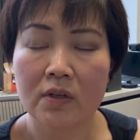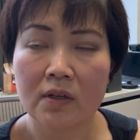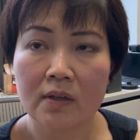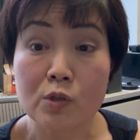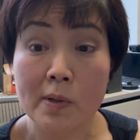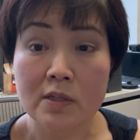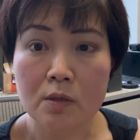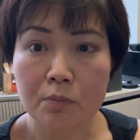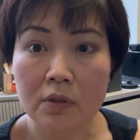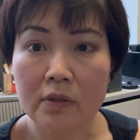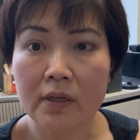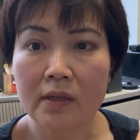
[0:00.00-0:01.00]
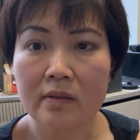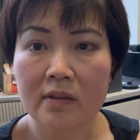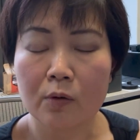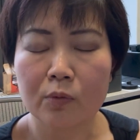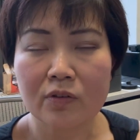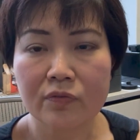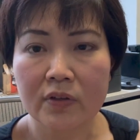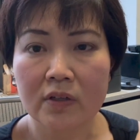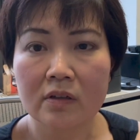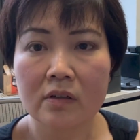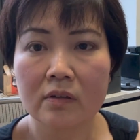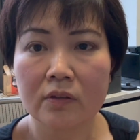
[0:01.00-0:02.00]
responsibility that we
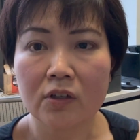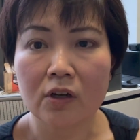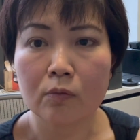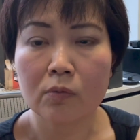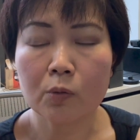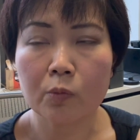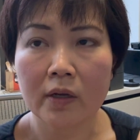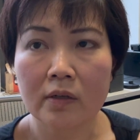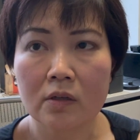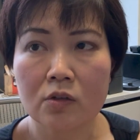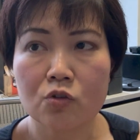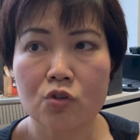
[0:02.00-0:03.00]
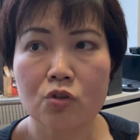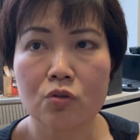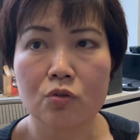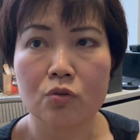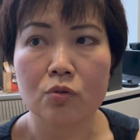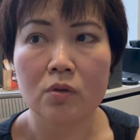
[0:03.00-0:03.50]
feel. We went into